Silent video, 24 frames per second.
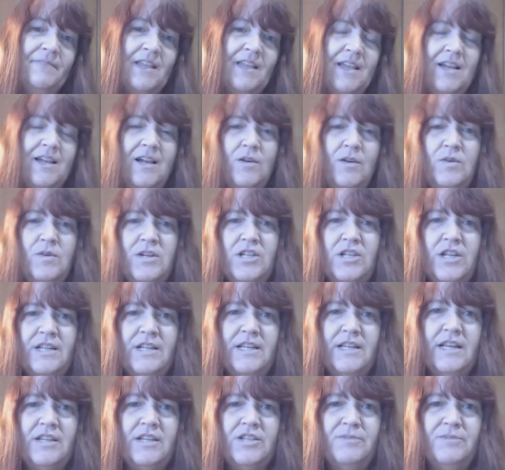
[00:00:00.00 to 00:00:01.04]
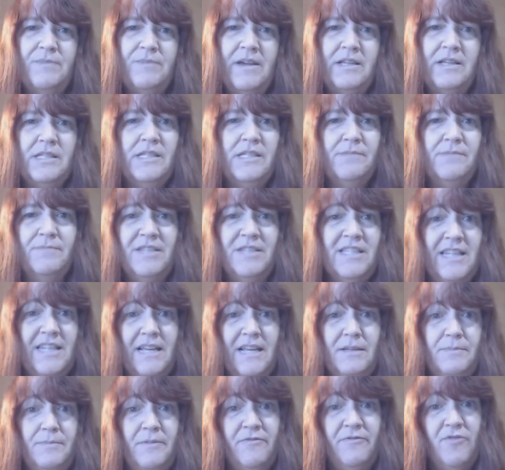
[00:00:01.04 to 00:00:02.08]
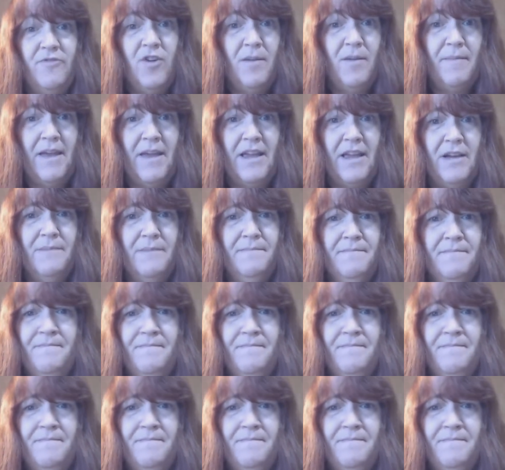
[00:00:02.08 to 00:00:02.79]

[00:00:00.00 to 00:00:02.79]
I wish I'd catch the mistakes before I make them.